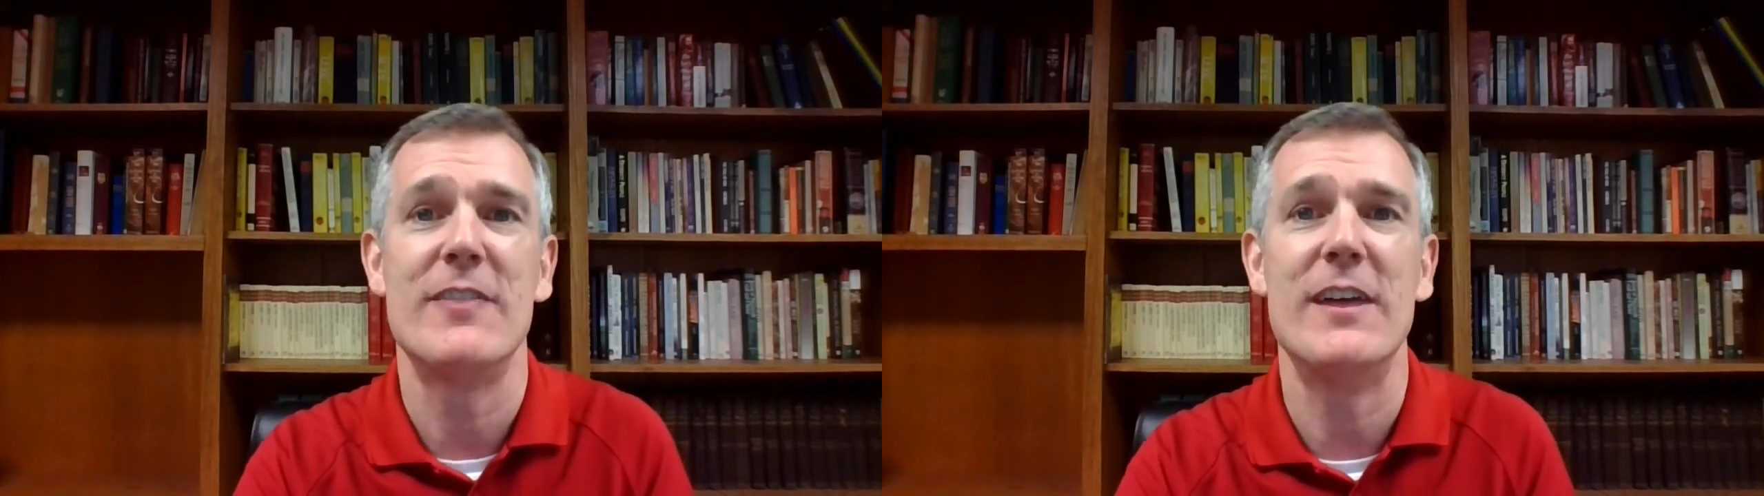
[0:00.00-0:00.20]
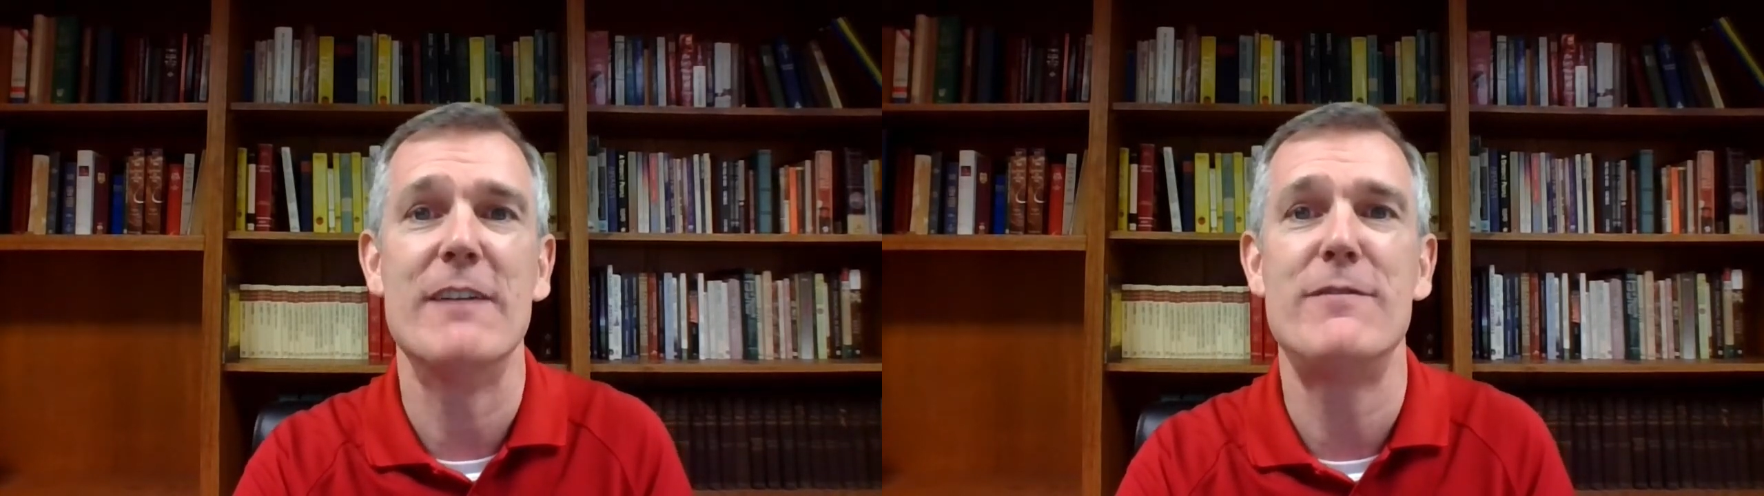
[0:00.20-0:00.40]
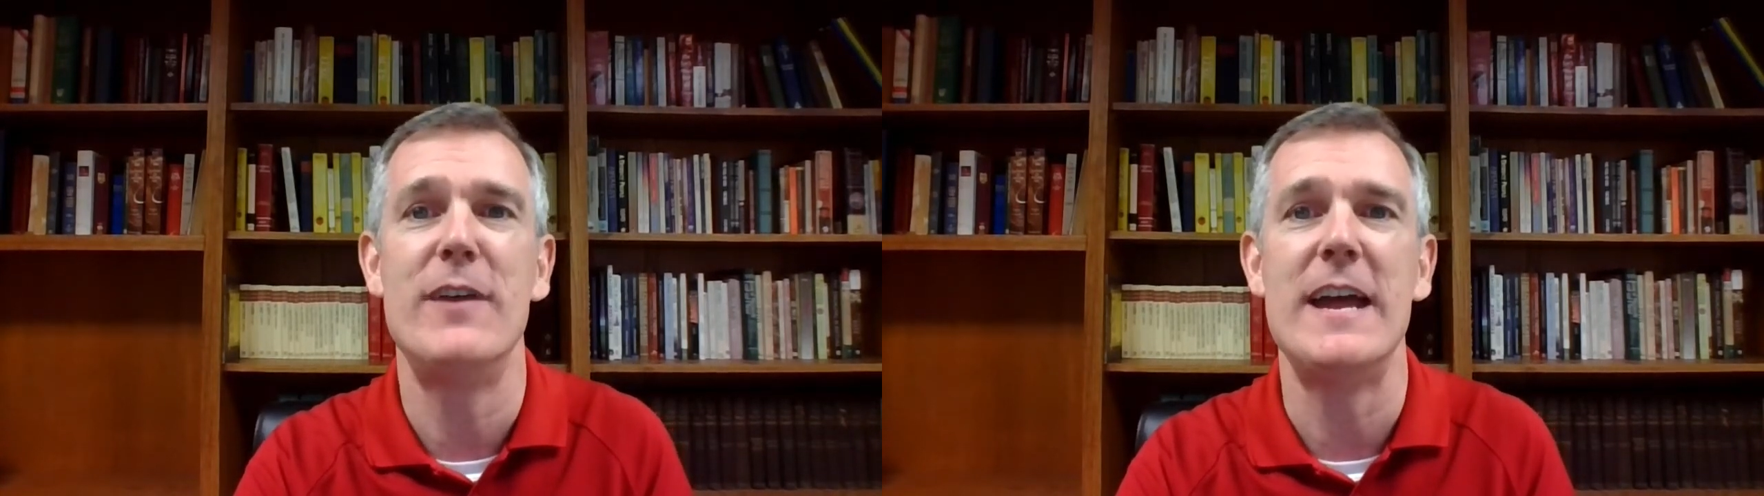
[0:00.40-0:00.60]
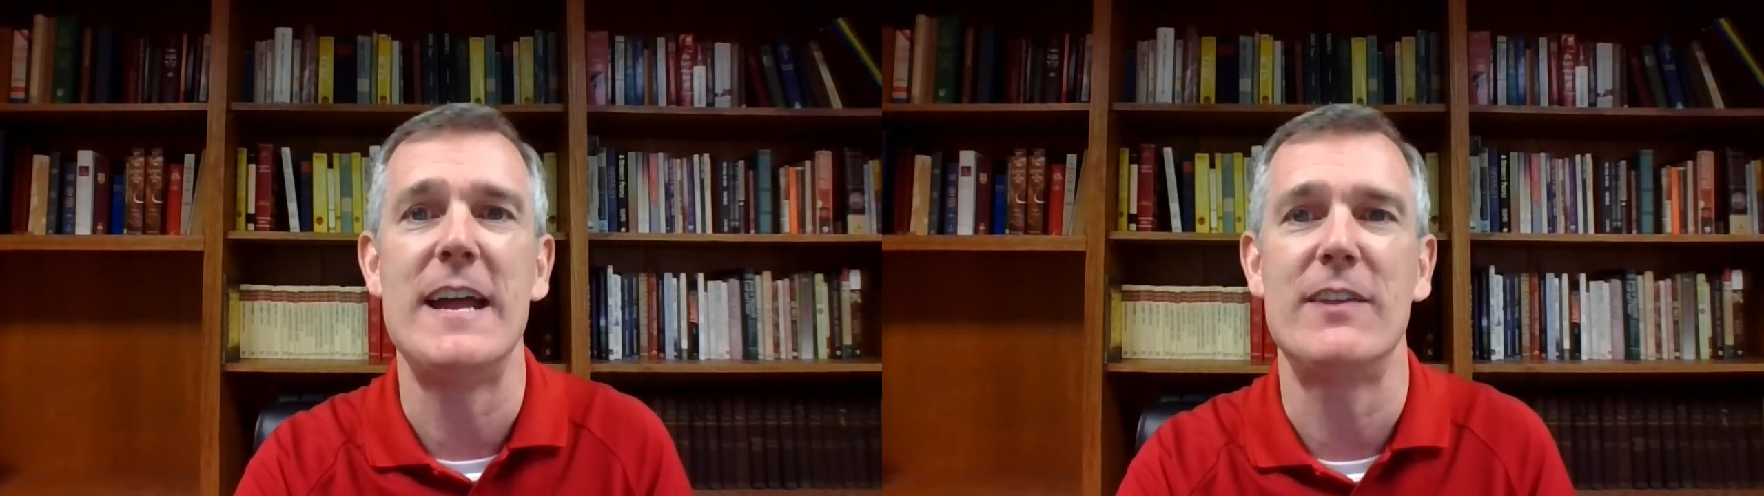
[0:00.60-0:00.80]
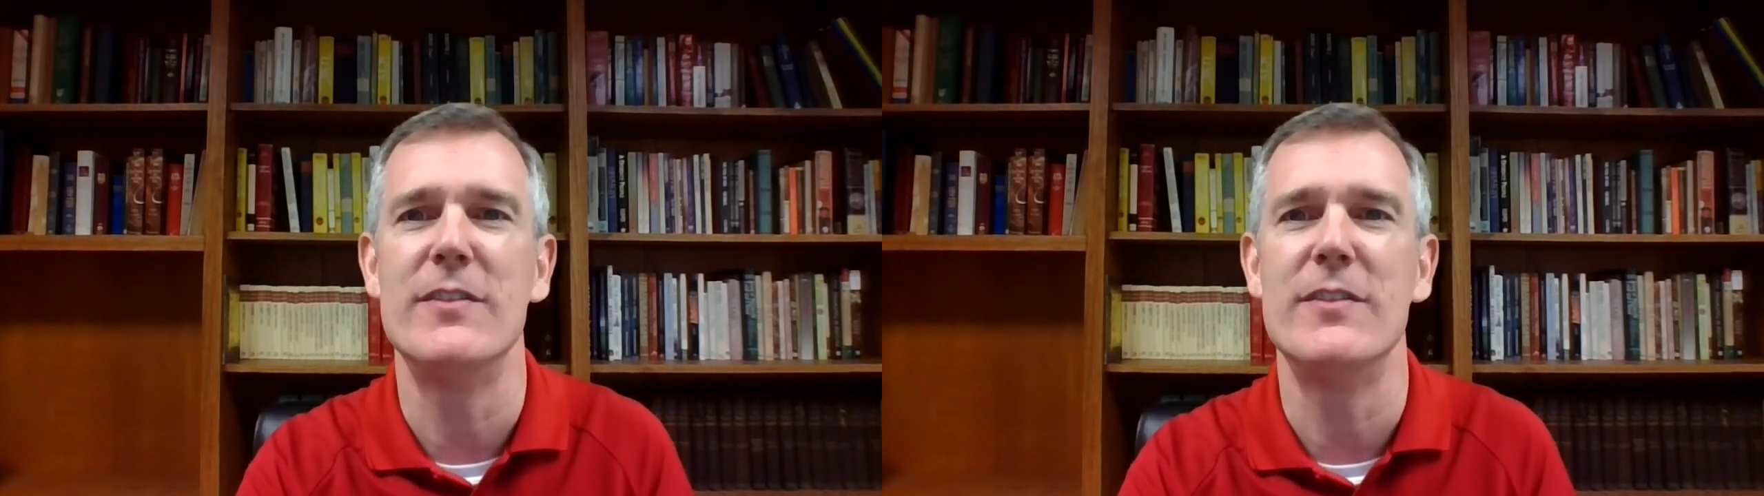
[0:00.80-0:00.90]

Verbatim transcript: than faith.